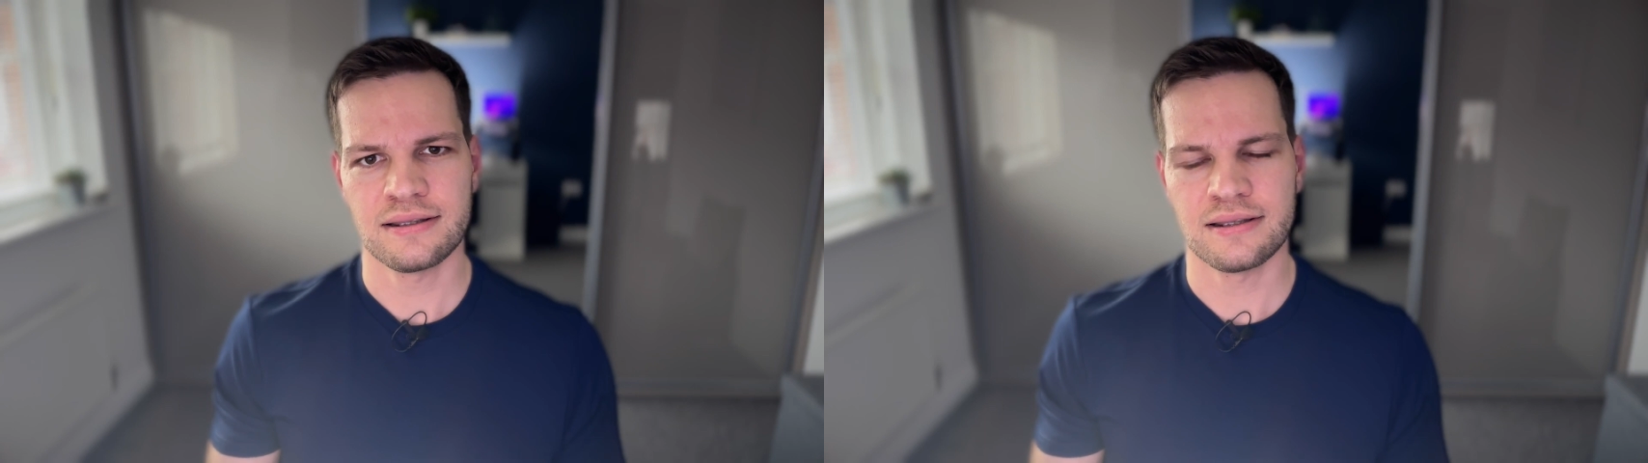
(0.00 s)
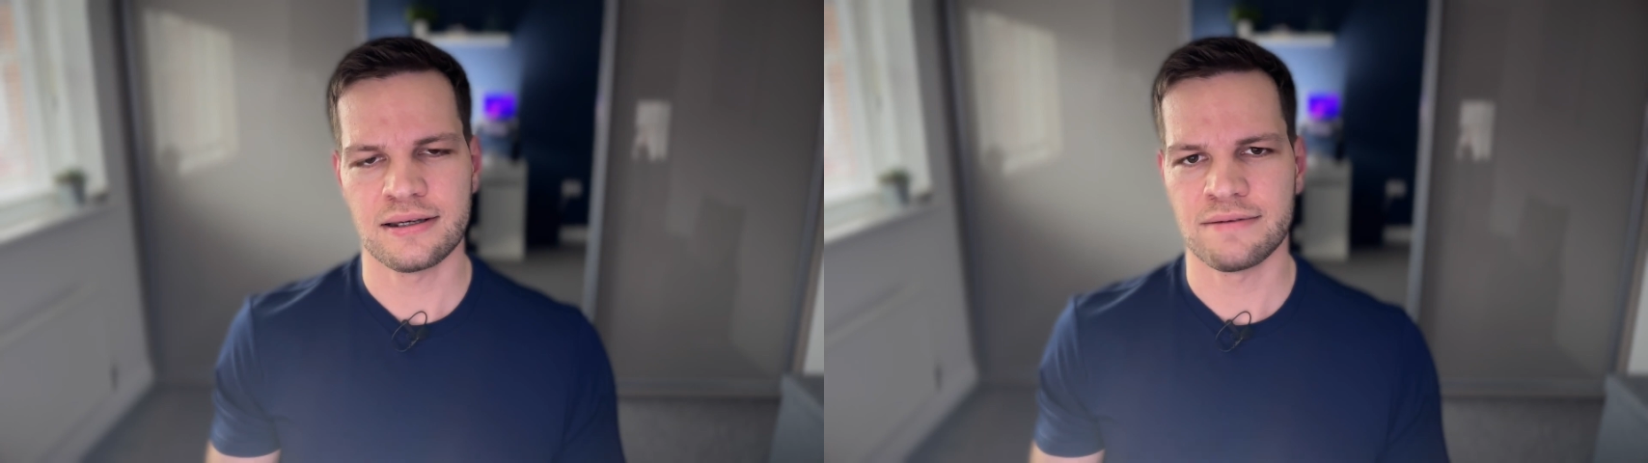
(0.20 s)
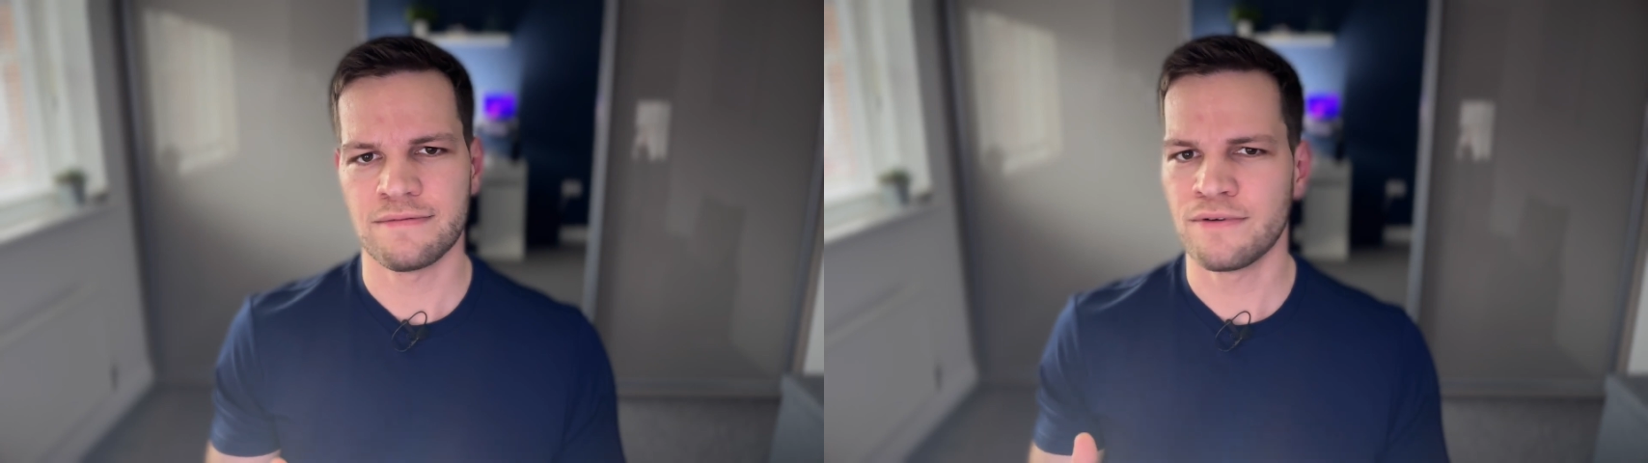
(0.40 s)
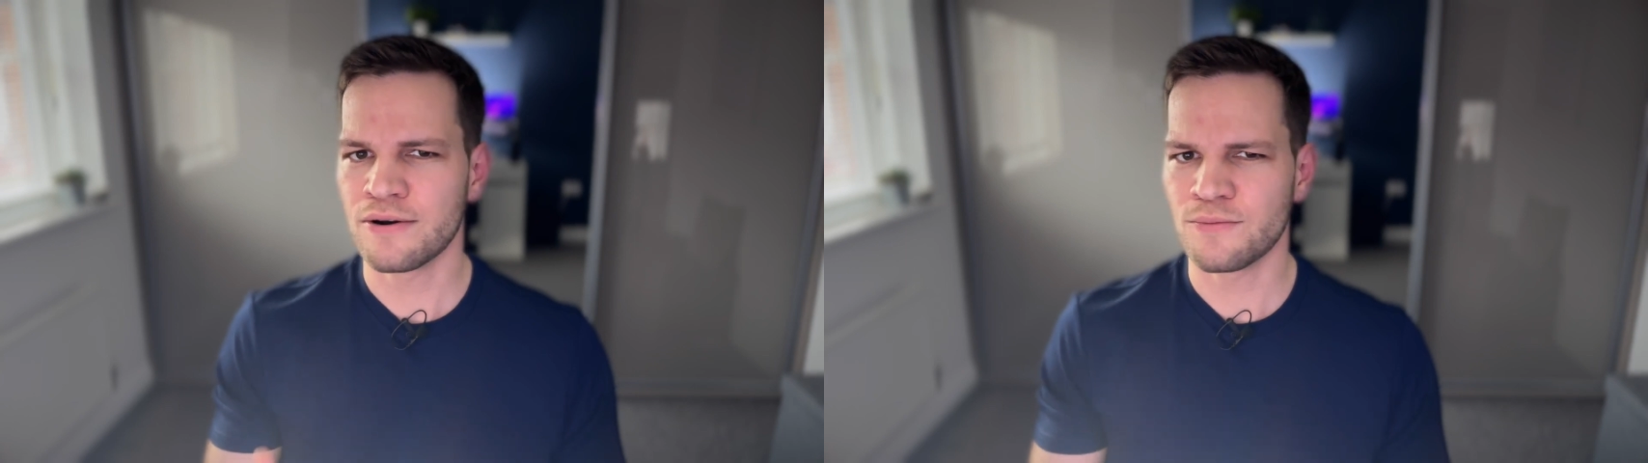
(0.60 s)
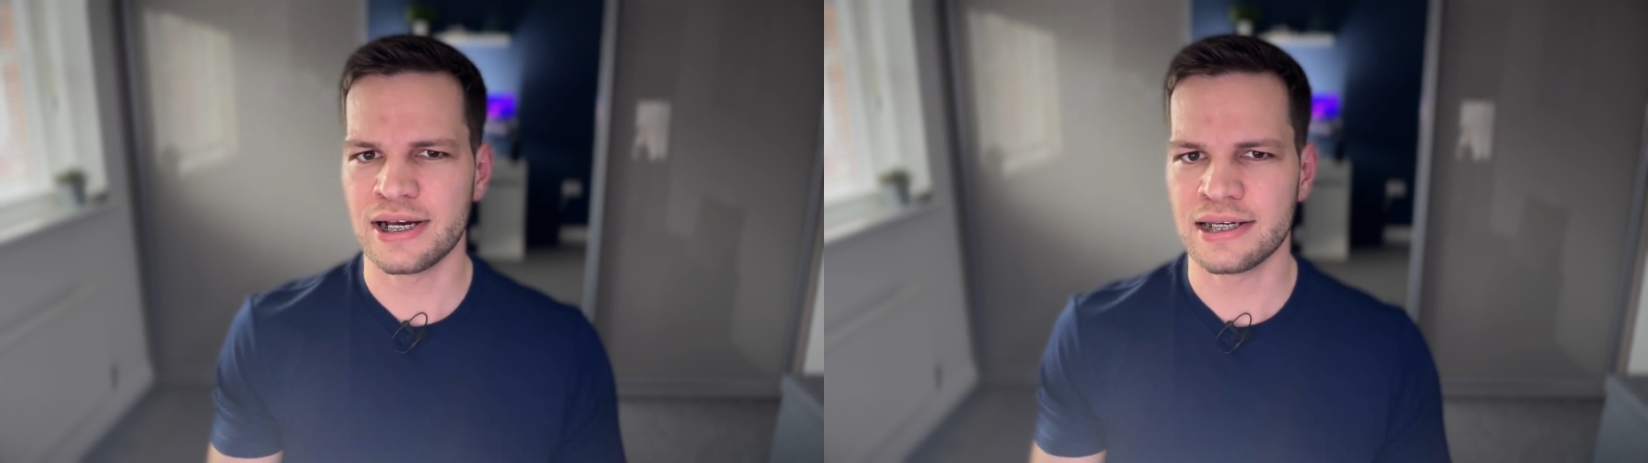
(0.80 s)
The
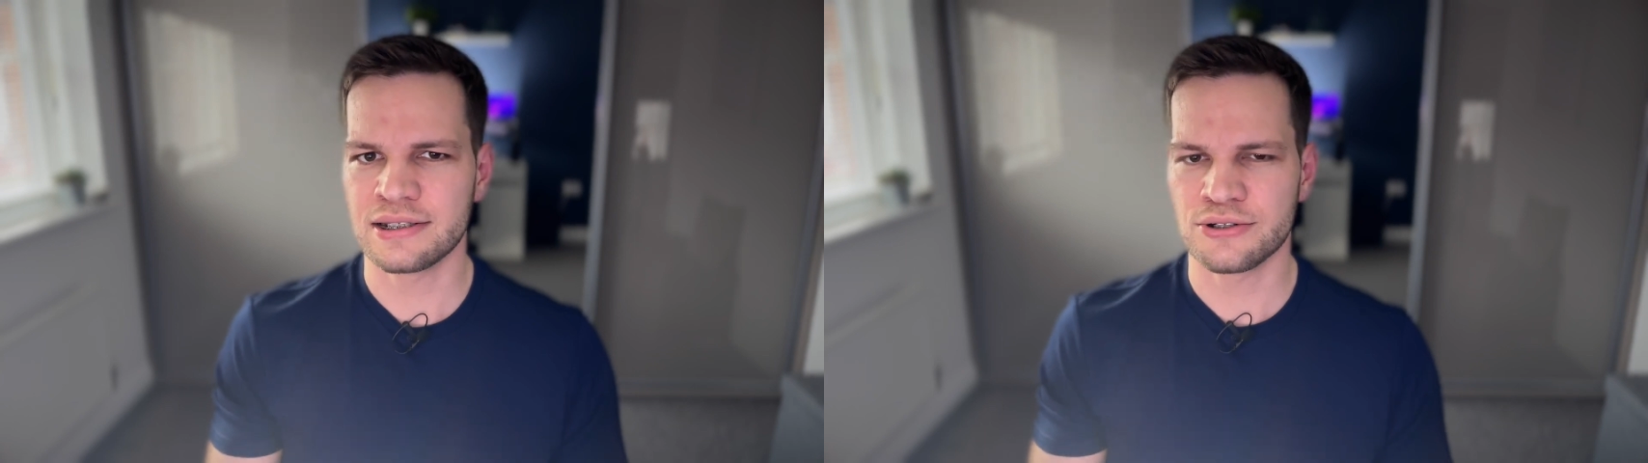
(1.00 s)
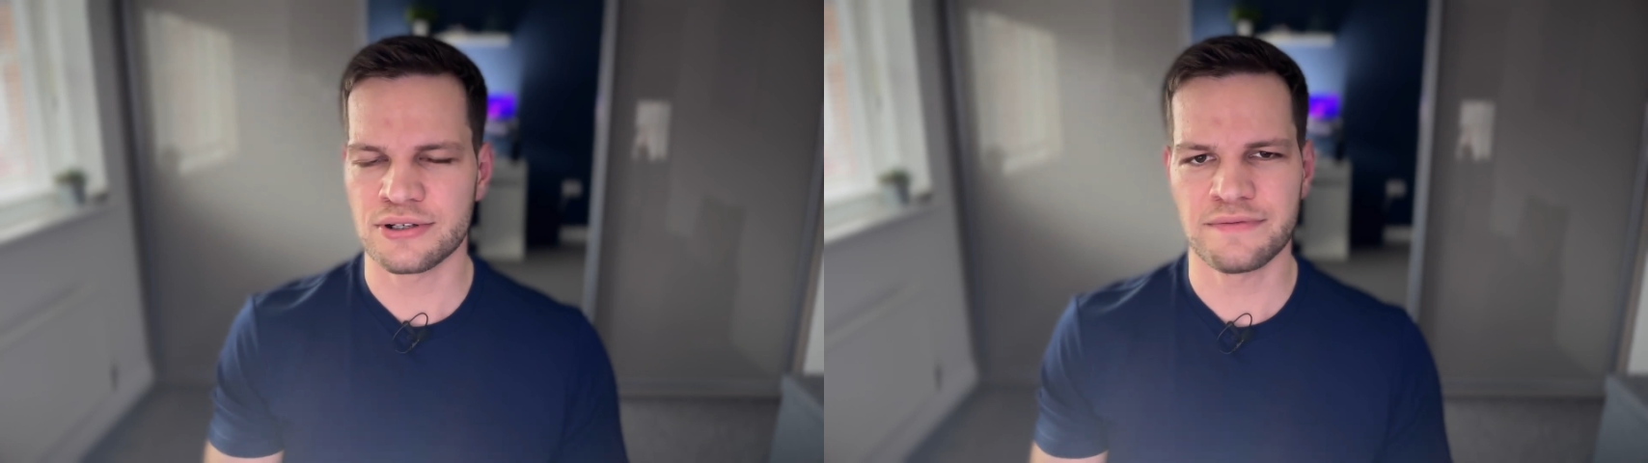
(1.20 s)
font weight just